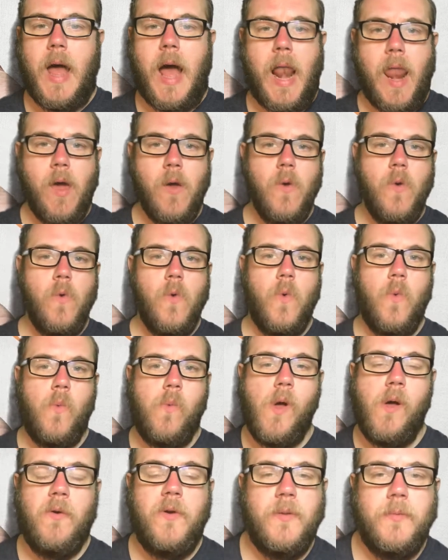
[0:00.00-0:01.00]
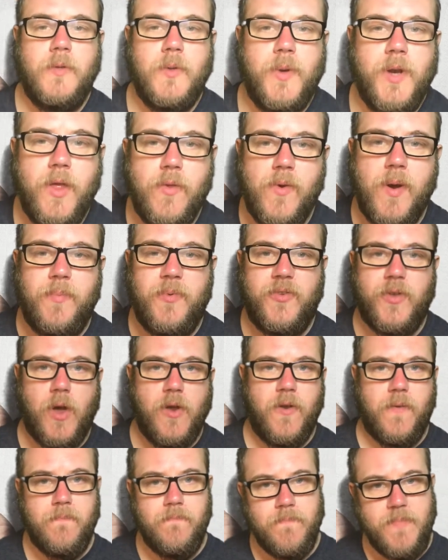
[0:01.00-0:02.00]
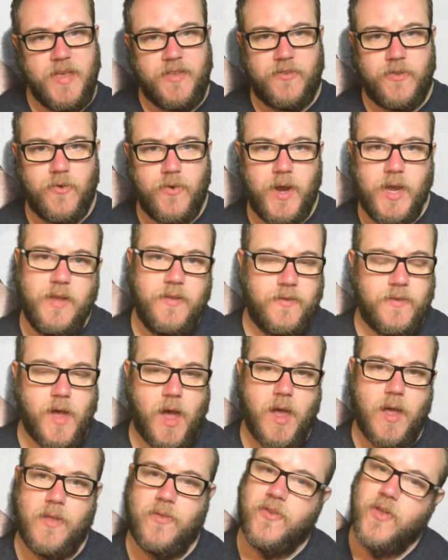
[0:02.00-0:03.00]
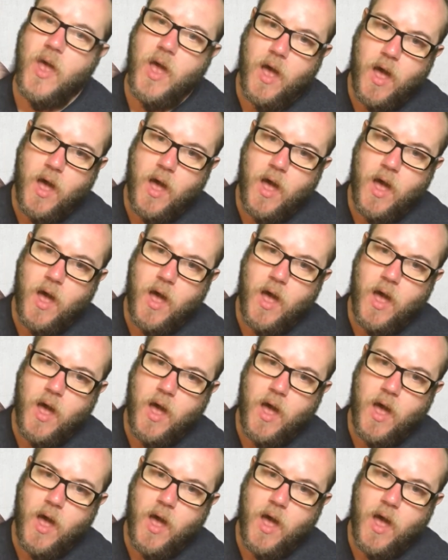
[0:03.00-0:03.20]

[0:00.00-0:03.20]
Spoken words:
Hello, welcome to another episode of Mystery Science.